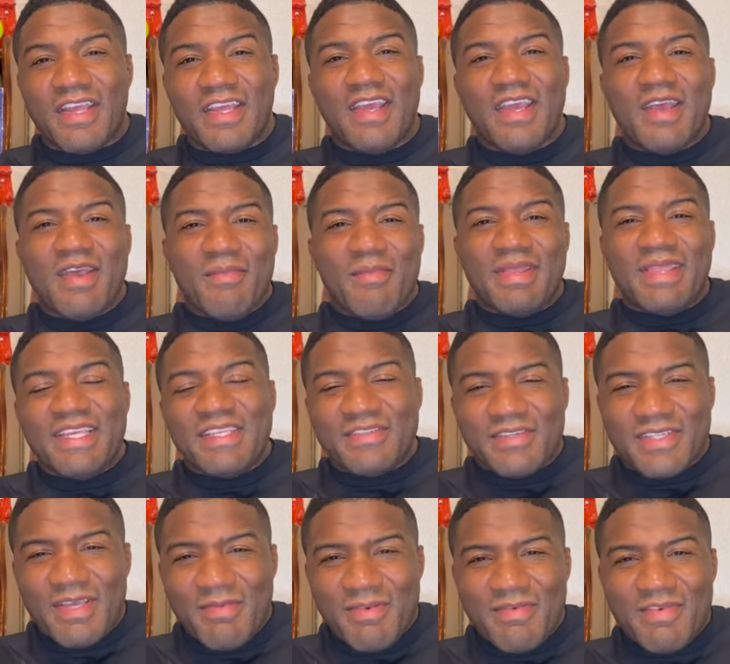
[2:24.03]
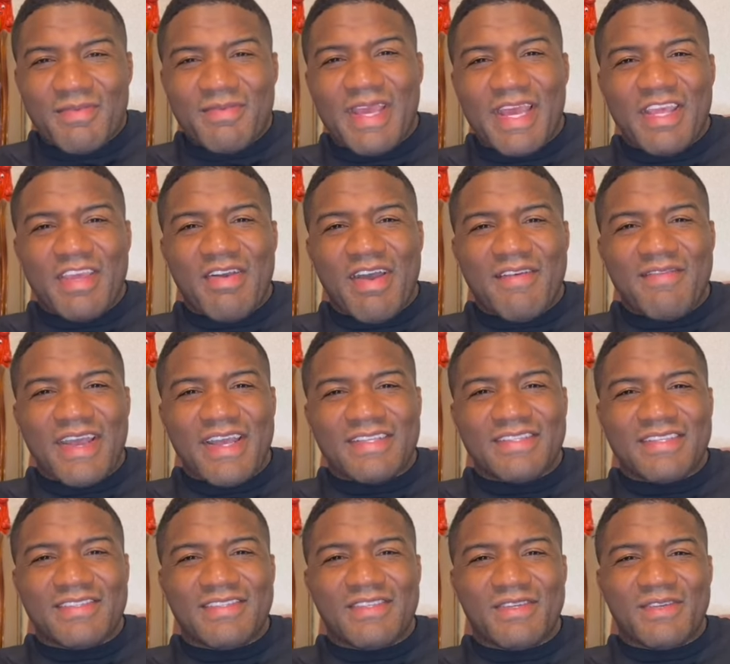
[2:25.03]
But these are some of them that you'll have access
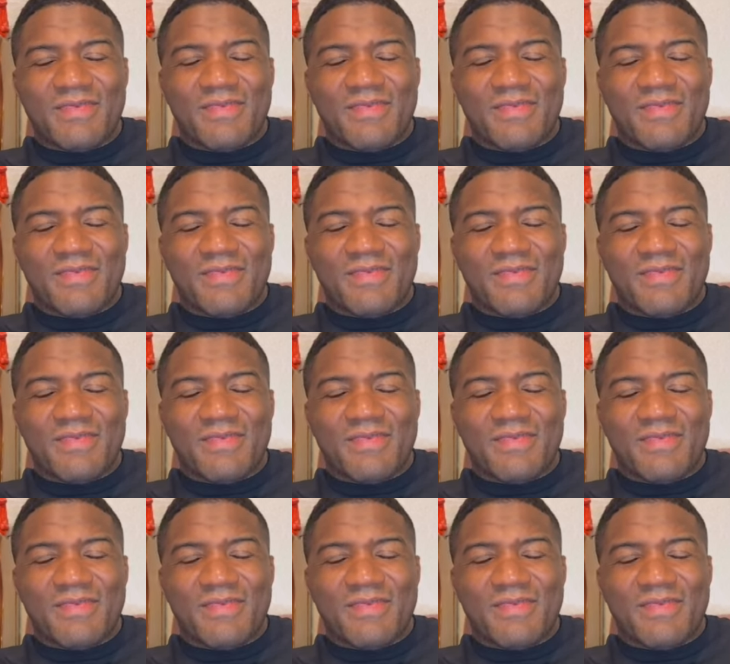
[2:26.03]
to.